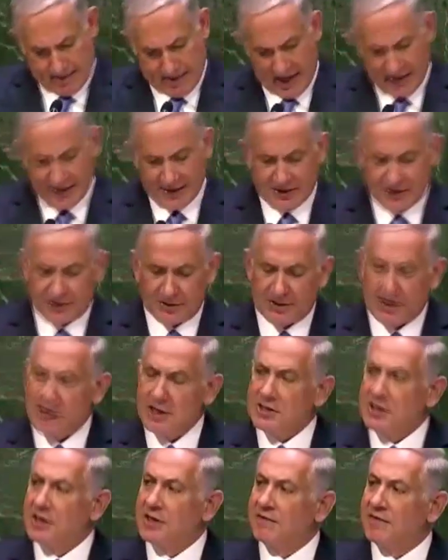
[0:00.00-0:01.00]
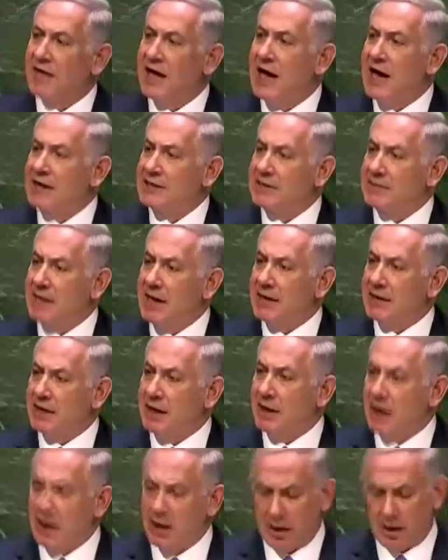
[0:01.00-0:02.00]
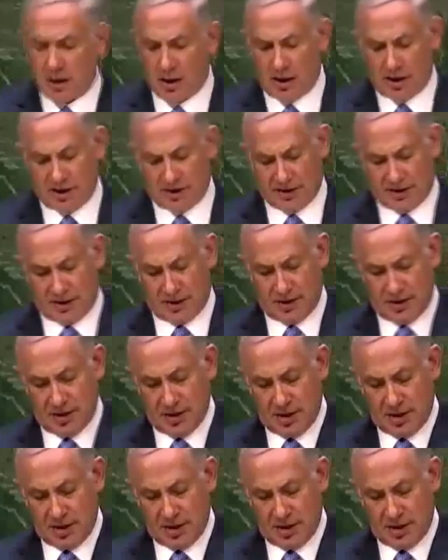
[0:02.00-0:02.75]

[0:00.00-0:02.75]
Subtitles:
a dissertation of lies about the Holocaust